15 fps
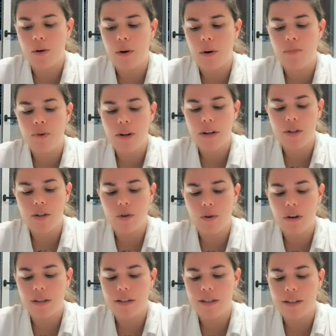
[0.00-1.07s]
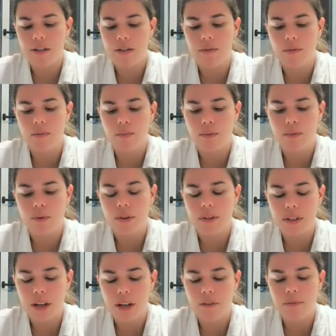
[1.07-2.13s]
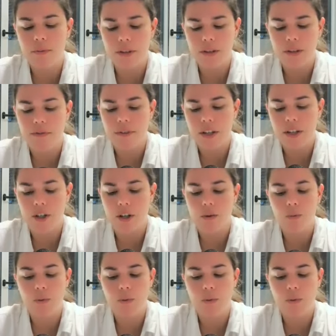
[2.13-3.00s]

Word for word: to our prehistoric sense of pr- self-preservation.